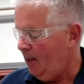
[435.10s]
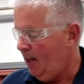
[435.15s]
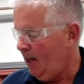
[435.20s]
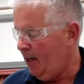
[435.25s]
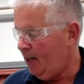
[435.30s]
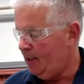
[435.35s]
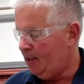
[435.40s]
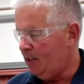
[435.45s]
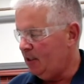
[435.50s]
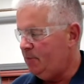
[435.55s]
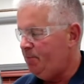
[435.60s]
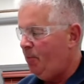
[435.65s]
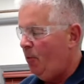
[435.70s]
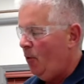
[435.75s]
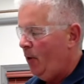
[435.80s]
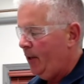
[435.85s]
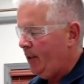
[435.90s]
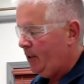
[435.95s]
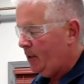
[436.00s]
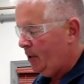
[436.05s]
and at this
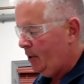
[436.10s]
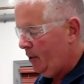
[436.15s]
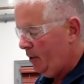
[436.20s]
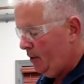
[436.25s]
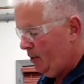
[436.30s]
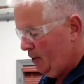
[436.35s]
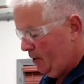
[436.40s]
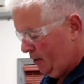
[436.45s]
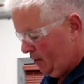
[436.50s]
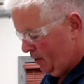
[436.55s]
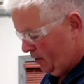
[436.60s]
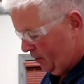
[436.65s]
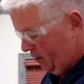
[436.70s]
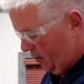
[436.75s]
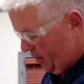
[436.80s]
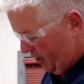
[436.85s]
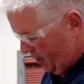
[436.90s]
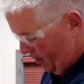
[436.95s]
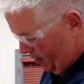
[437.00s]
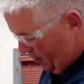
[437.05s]
point,
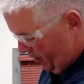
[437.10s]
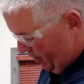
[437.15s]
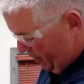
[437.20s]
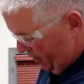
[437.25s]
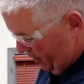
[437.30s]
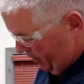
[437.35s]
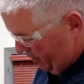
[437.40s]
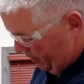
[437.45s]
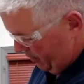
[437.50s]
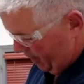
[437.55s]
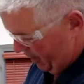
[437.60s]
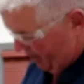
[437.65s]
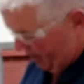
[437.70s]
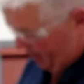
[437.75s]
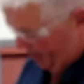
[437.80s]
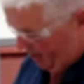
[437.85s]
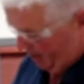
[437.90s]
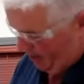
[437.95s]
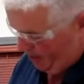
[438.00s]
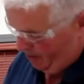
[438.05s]
there is
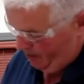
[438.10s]
a